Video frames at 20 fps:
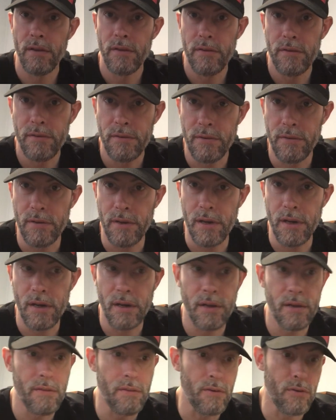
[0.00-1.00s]
so
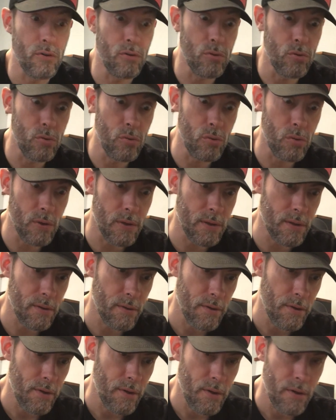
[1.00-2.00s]
yeah, the HU.
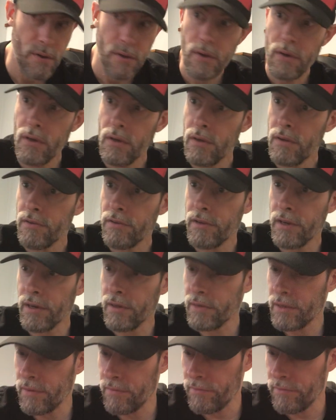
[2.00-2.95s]
Check out that